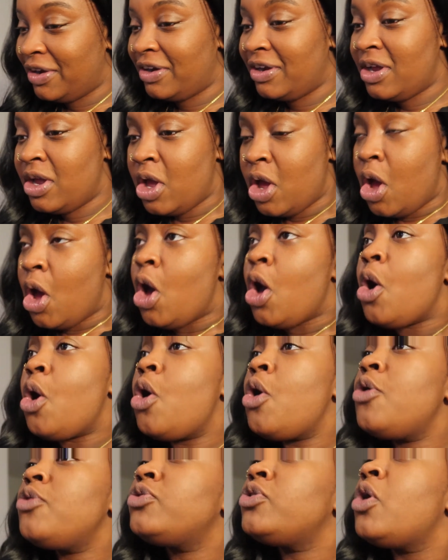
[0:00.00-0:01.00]

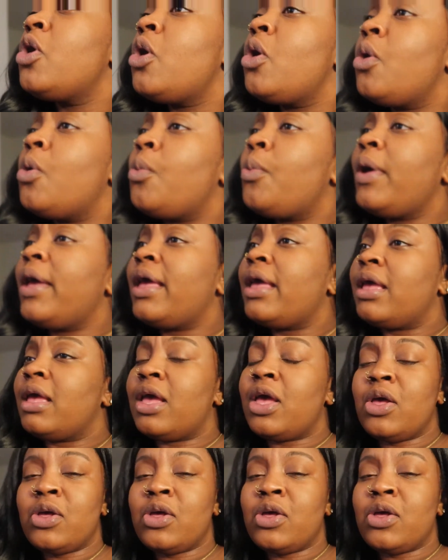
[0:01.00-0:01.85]
Who, wait.